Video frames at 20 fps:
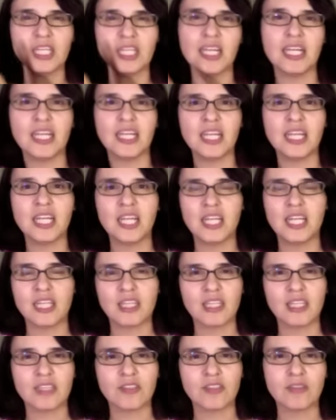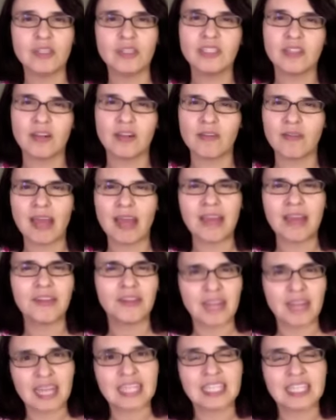and the trees are rather
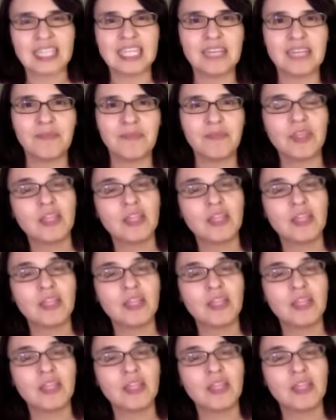ugly.